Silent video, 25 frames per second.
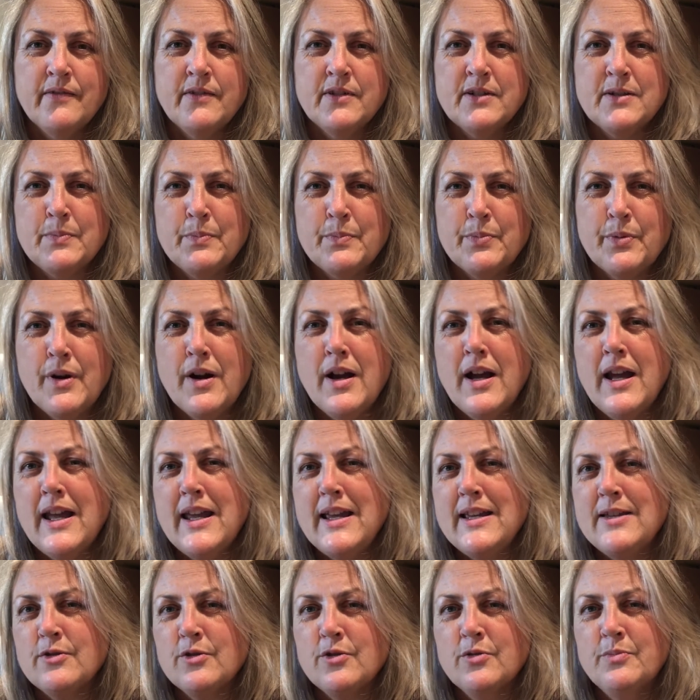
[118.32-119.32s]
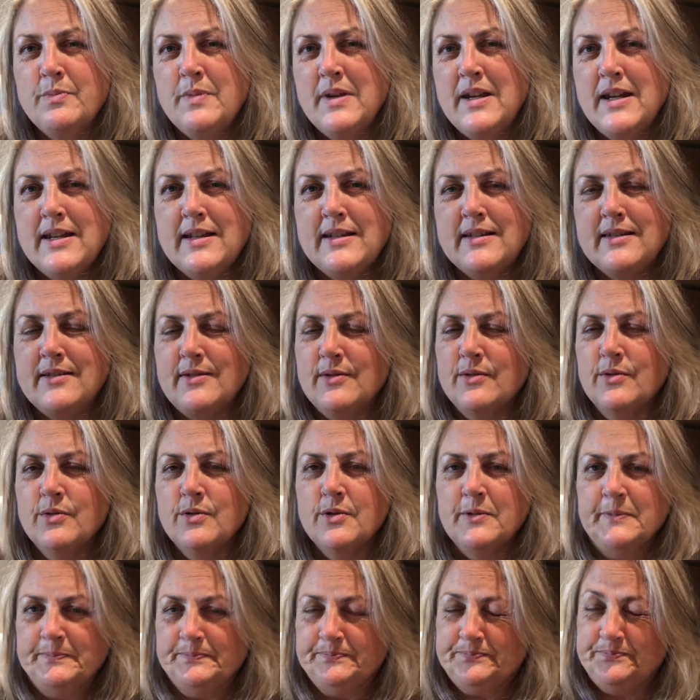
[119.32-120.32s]
sprays or mists
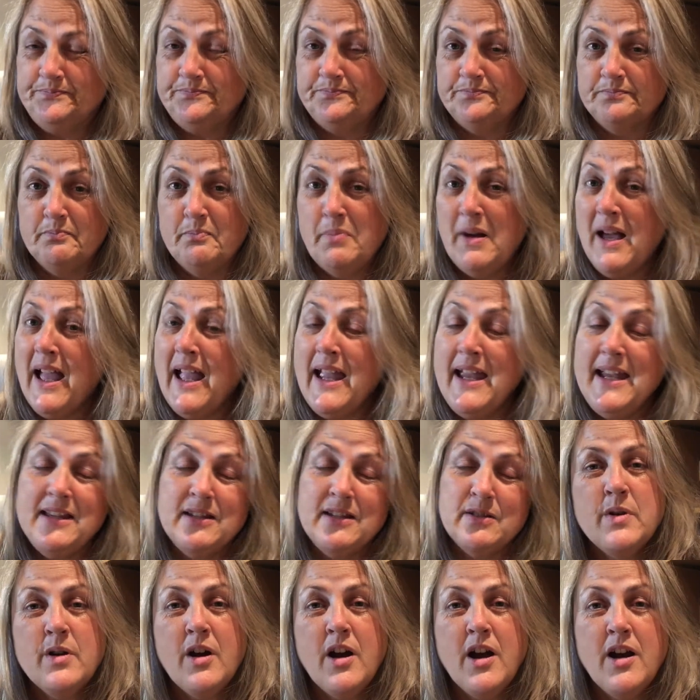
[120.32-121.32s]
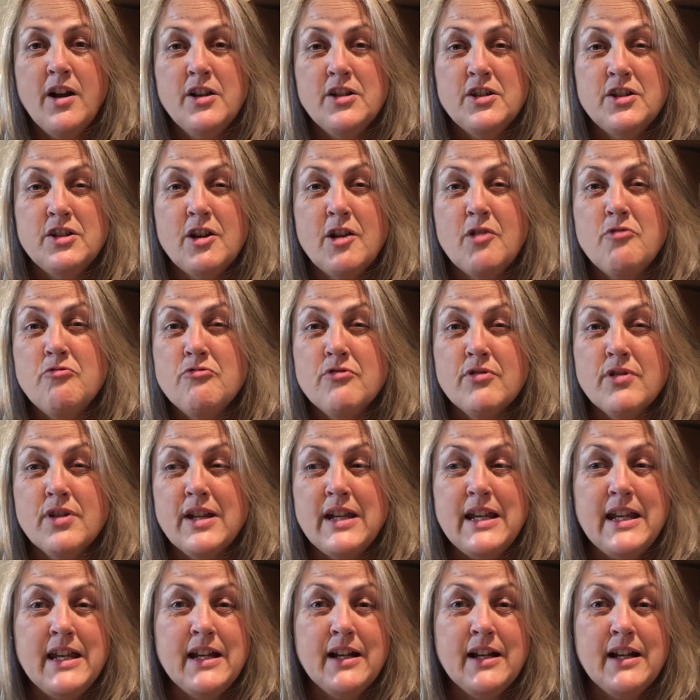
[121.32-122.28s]
or paint. I generally